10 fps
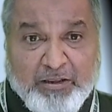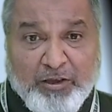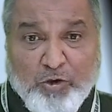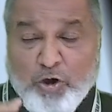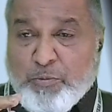
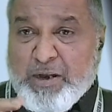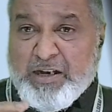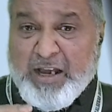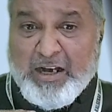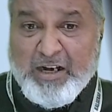The
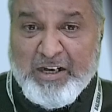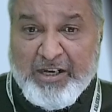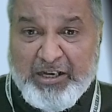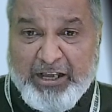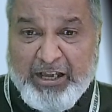government can
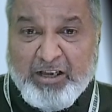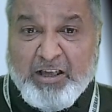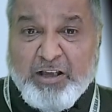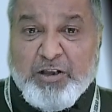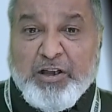undertake
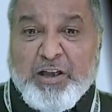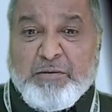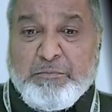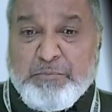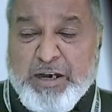
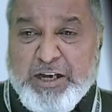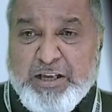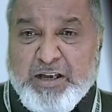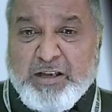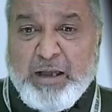
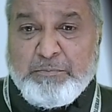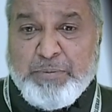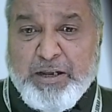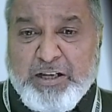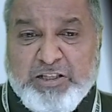media
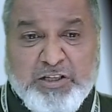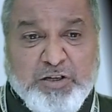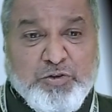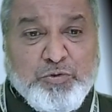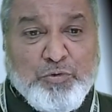campaigns
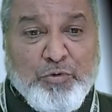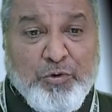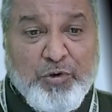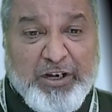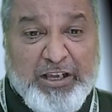
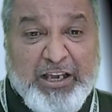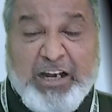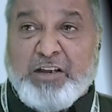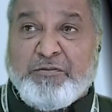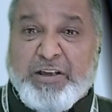to
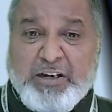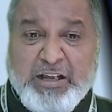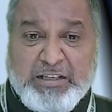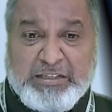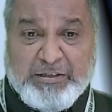create
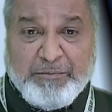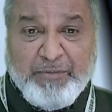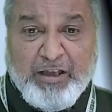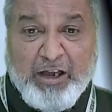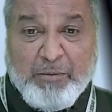awareness
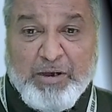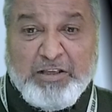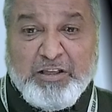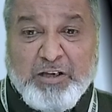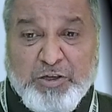
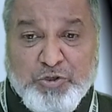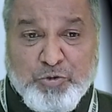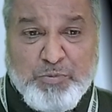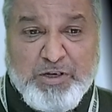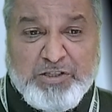among the
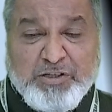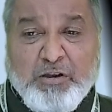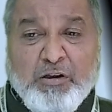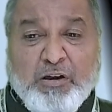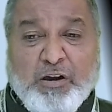consumers
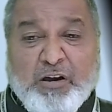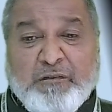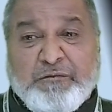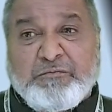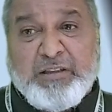
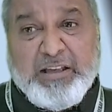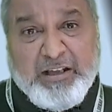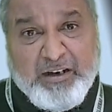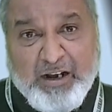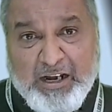of
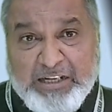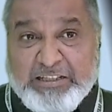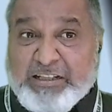their rights.